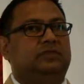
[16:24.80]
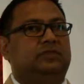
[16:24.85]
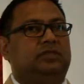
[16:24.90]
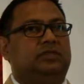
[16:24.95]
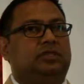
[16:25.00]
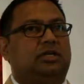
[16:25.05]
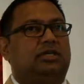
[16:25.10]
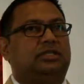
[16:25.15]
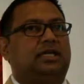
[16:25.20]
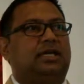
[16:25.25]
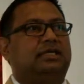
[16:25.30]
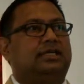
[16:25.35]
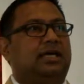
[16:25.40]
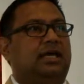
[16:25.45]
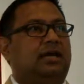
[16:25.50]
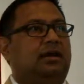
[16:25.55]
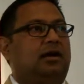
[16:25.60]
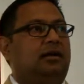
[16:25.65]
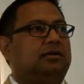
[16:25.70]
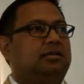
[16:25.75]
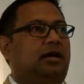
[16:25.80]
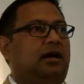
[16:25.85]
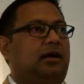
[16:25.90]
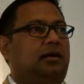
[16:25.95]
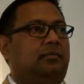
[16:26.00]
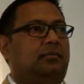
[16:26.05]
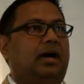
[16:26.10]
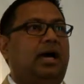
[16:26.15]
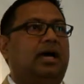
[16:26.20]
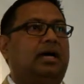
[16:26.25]
So as I take our
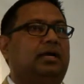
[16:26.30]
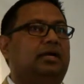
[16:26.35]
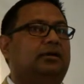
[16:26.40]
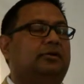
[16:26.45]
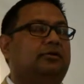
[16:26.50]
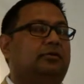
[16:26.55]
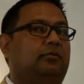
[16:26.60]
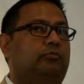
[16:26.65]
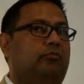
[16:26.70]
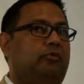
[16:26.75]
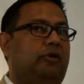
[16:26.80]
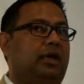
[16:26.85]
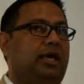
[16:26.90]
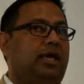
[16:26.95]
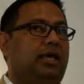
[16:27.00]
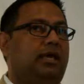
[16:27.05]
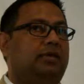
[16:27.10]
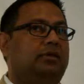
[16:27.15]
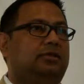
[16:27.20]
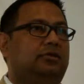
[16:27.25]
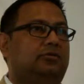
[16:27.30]
thought back into the praying